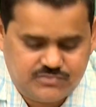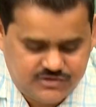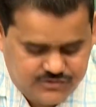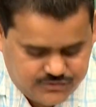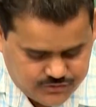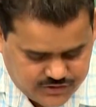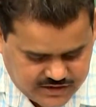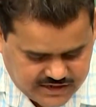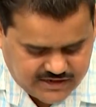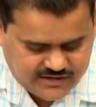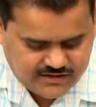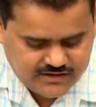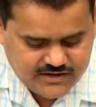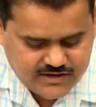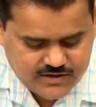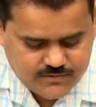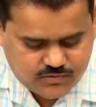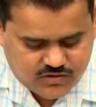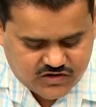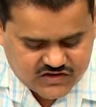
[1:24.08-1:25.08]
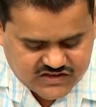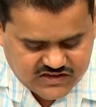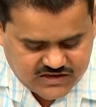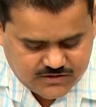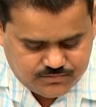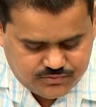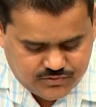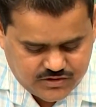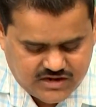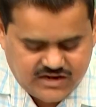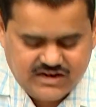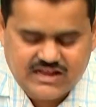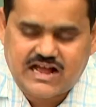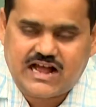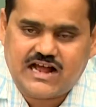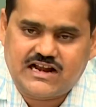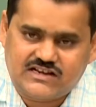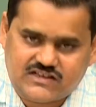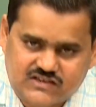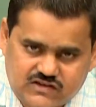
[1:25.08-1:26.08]
between fossil fuel
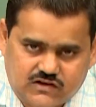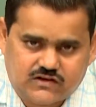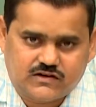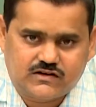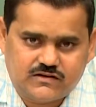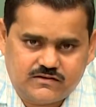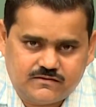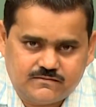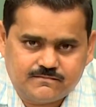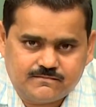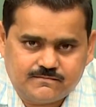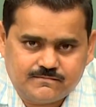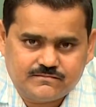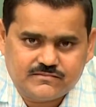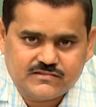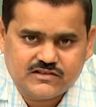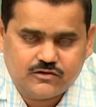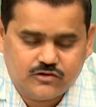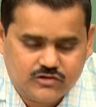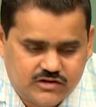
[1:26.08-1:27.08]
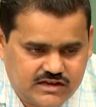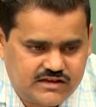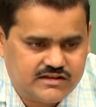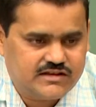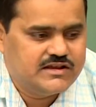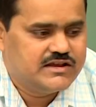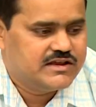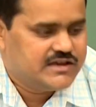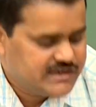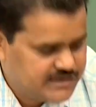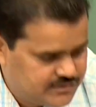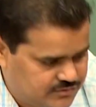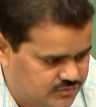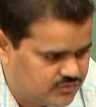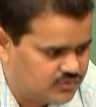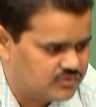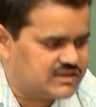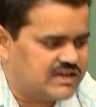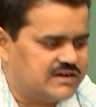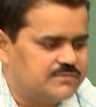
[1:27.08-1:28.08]
and sun. Okay? You
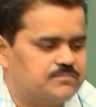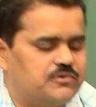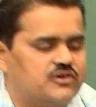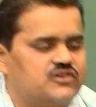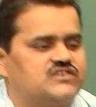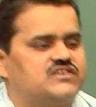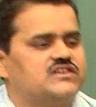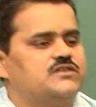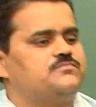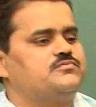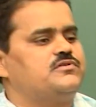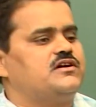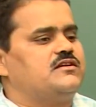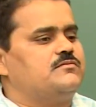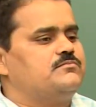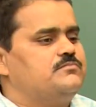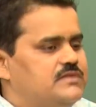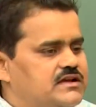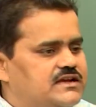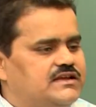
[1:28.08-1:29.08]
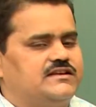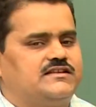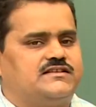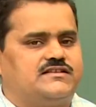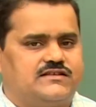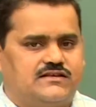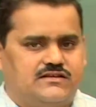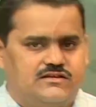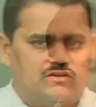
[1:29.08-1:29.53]
know that fossil fuel means